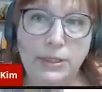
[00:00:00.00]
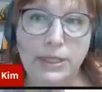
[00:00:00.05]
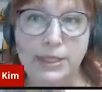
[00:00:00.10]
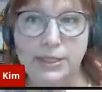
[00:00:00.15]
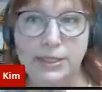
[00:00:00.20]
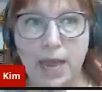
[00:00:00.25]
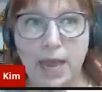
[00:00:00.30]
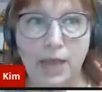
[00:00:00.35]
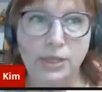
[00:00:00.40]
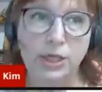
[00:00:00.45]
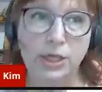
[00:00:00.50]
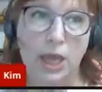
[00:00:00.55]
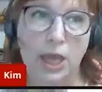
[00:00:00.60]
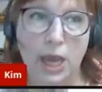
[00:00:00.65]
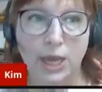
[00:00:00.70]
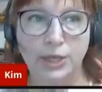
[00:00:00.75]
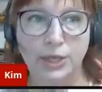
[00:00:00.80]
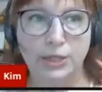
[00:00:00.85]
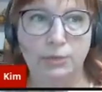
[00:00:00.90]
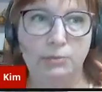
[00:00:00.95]
these
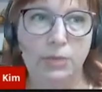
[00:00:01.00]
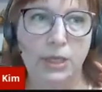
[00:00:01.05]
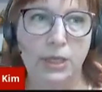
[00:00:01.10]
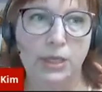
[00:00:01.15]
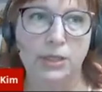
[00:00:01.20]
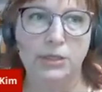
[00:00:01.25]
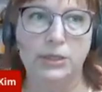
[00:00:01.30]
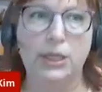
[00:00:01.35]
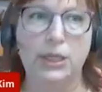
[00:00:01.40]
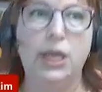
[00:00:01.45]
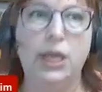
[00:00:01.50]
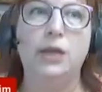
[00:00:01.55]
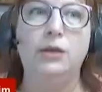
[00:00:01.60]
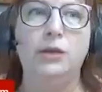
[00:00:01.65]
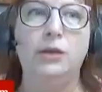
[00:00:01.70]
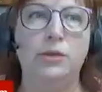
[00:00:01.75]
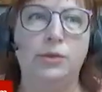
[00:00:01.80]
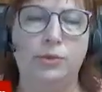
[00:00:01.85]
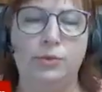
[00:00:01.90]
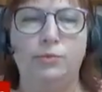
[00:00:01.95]
education bills get
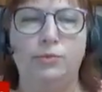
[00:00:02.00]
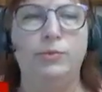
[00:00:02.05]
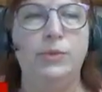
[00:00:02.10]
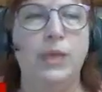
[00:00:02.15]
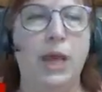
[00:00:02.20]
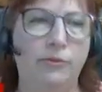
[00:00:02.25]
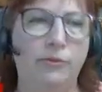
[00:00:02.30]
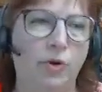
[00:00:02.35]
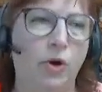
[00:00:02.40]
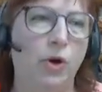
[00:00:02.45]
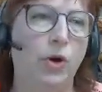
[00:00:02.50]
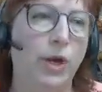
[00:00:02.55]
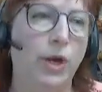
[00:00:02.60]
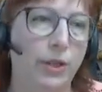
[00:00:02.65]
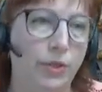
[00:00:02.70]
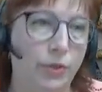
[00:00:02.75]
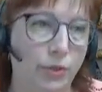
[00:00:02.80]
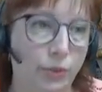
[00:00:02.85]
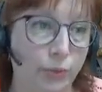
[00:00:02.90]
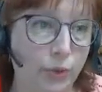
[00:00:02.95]

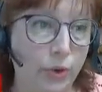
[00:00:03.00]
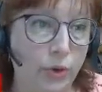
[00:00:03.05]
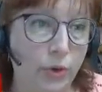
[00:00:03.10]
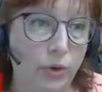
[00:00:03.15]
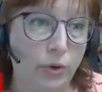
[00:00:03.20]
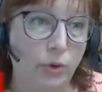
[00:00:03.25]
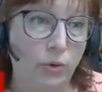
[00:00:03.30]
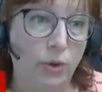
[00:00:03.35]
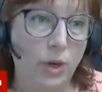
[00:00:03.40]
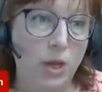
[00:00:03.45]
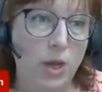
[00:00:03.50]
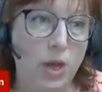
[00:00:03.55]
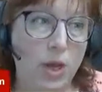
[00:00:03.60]
diverted through